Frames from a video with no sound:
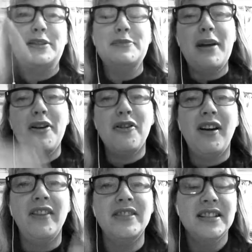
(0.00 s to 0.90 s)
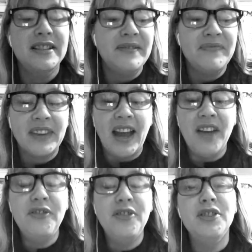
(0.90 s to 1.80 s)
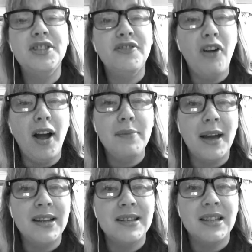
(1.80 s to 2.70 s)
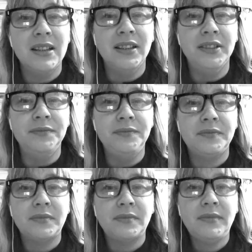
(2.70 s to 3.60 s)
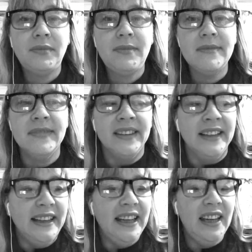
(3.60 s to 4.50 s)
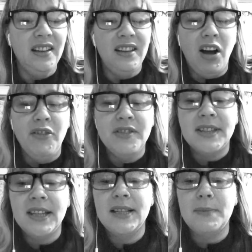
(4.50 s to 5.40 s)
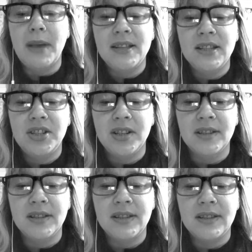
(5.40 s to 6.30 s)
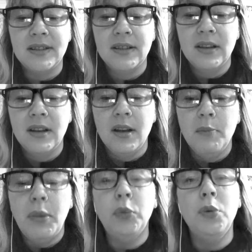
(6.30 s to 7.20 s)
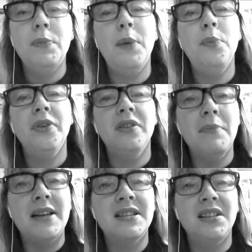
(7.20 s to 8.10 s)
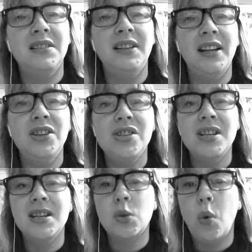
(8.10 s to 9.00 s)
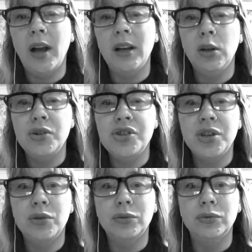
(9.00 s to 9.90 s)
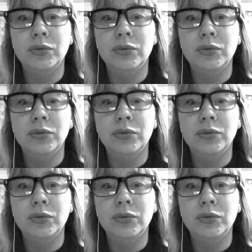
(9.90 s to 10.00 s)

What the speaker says: and paragraphs. And for the Divine Masculine, he loves these messages. But remember, the masculine energy is quite logical.